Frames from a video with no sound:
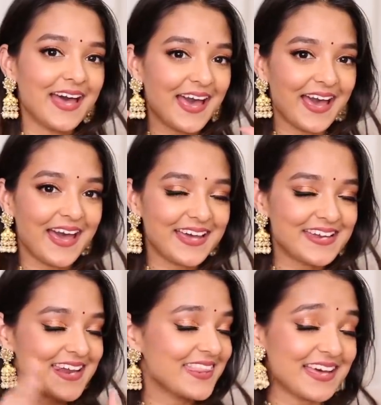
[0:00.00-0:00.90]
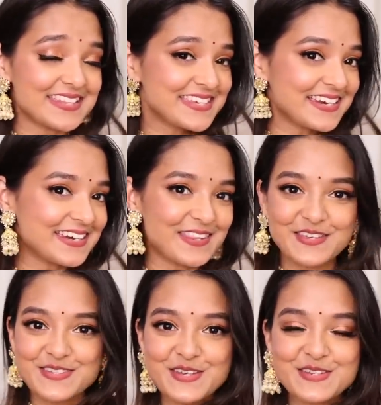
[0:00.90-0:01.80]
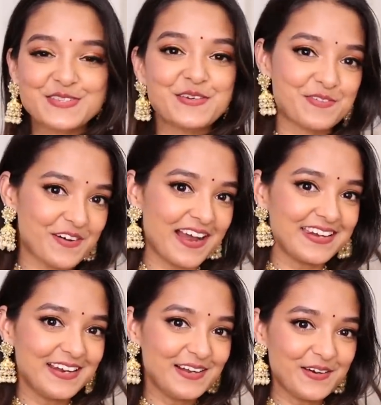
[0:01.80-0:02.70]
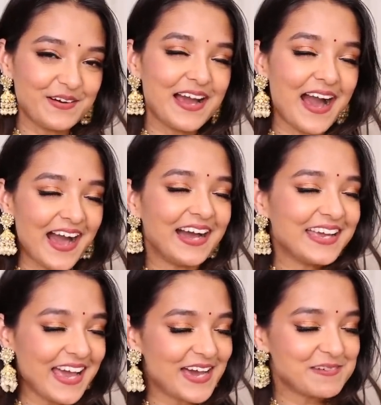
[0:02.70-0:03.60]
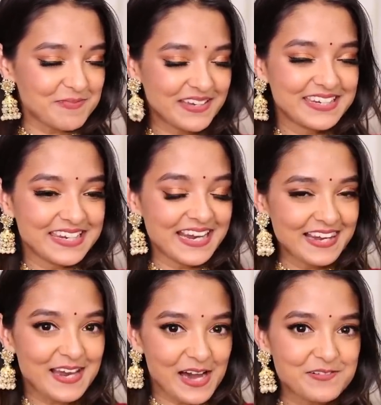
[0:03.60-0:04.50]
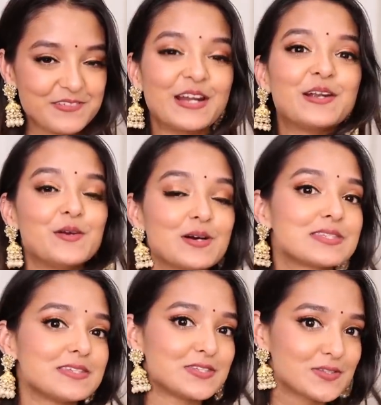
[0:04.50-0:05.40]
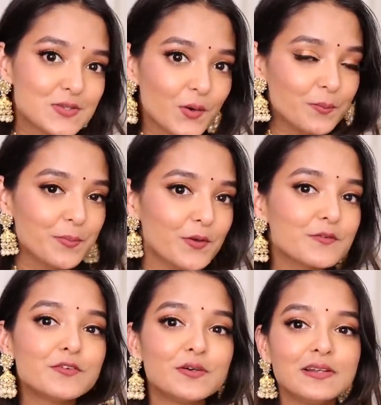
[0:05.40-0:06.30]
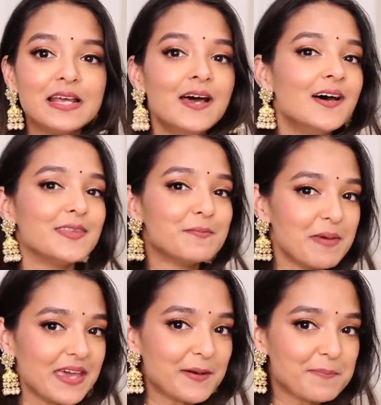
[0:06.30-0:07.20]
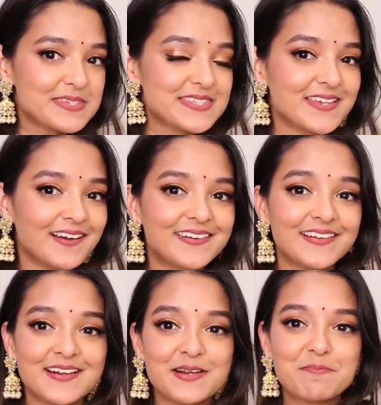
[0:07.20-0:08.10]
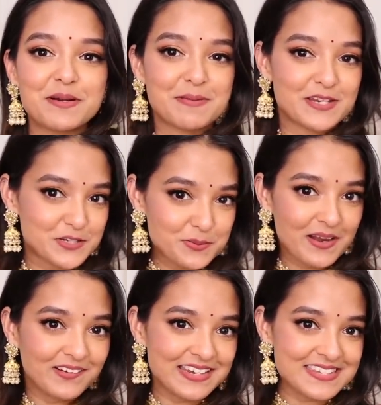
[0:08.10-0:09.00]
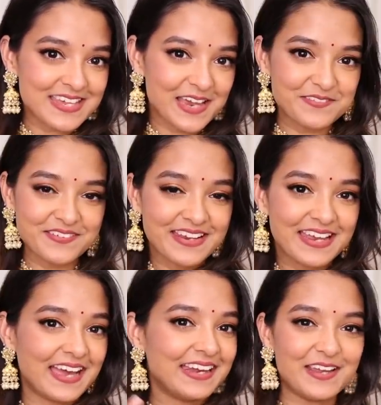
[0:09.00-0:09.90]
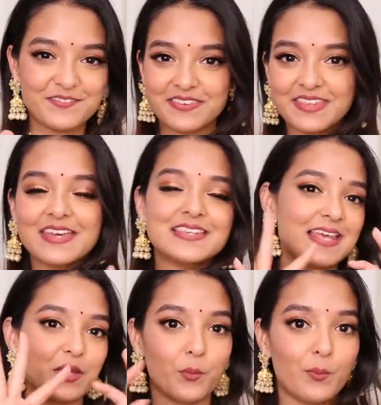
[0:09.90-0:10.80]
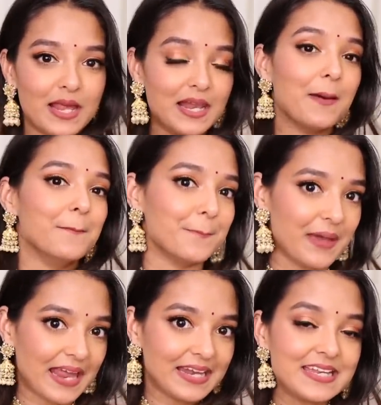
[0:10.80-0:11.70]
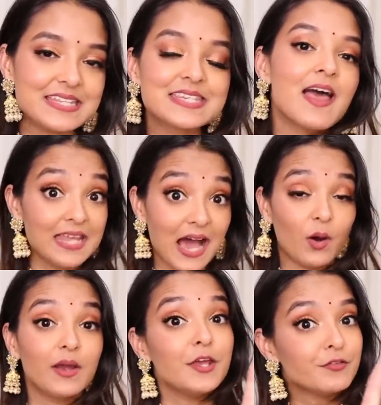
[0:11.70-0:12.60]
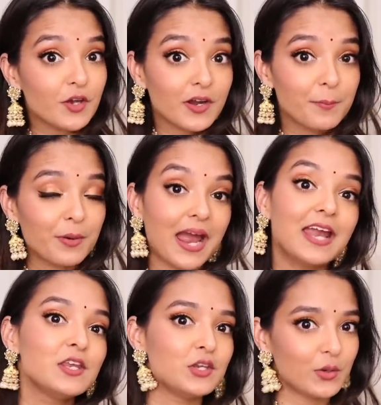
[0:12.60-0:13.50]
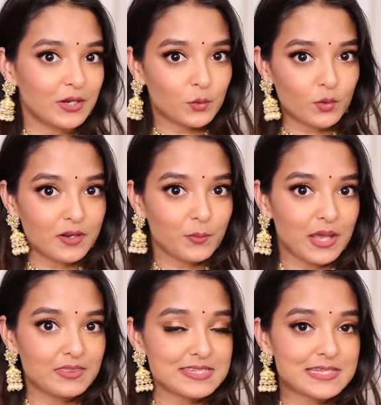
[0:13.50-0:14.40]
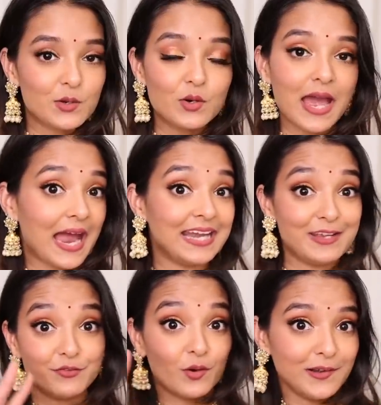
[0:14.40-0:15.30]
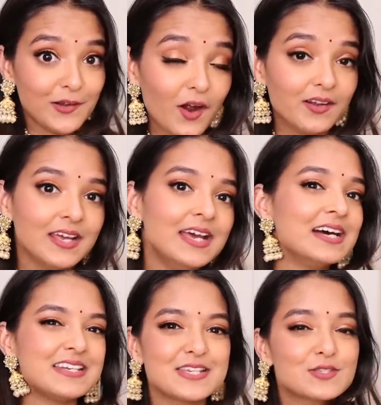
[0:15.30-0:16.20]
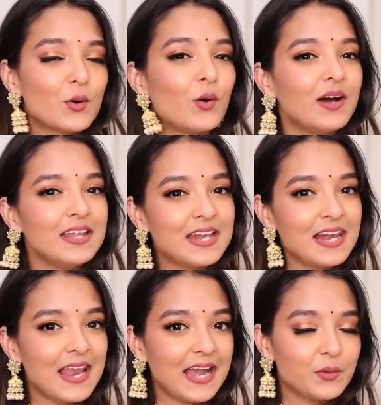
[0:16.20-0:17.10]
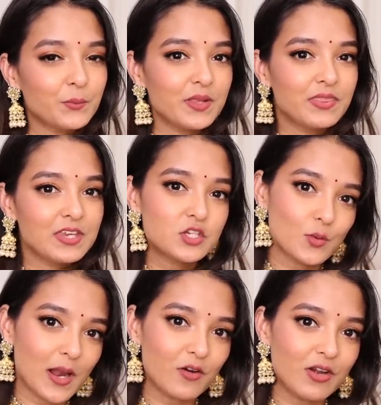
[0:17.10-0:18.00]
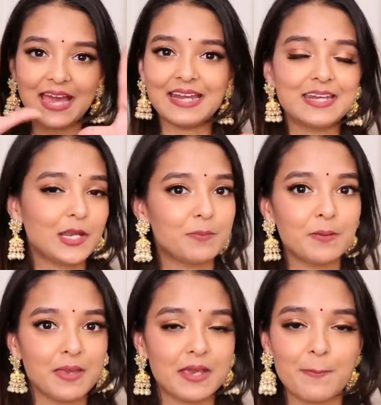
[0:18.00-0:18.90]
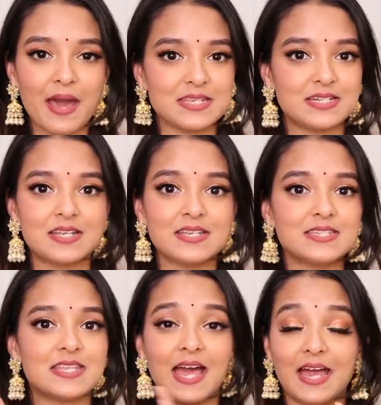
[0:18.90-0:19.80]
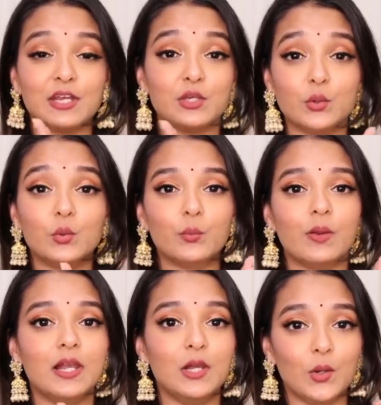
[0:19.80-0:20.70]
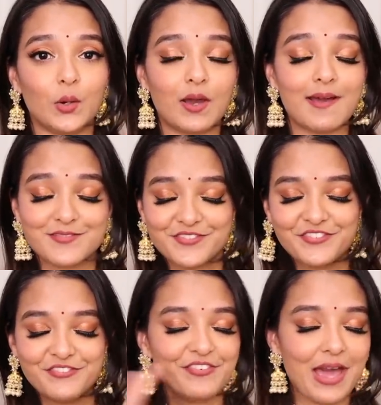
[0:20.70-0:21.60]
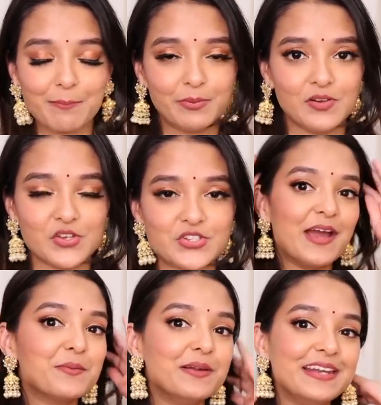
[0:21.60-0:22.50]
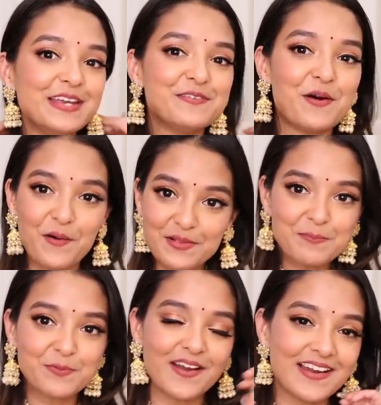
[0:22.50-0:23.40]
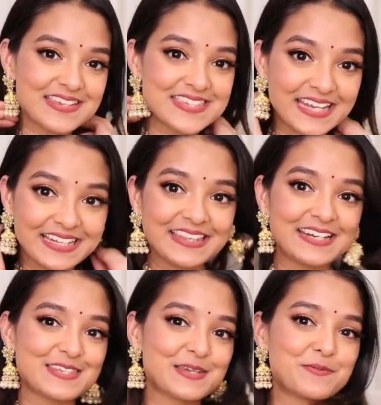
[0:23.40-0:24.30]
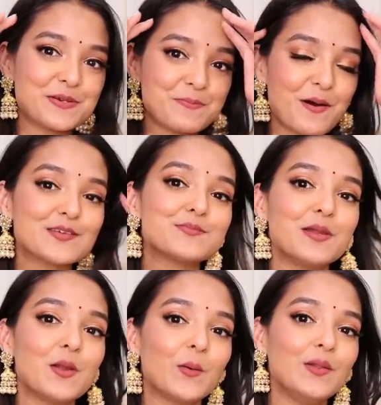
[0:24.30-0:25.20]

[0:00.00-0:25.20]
And that's it. This is the final look. I am in love. It looks so beautiful. The makeup is subtle, but my jewelry is heavy and everything is like well balanced. Now, if you're a bride, you can totally wear this look. And if you're not, just go a little light with the jewelry and keep the makeup as it is and you will look fabulous. I will leave all the products in the description box below.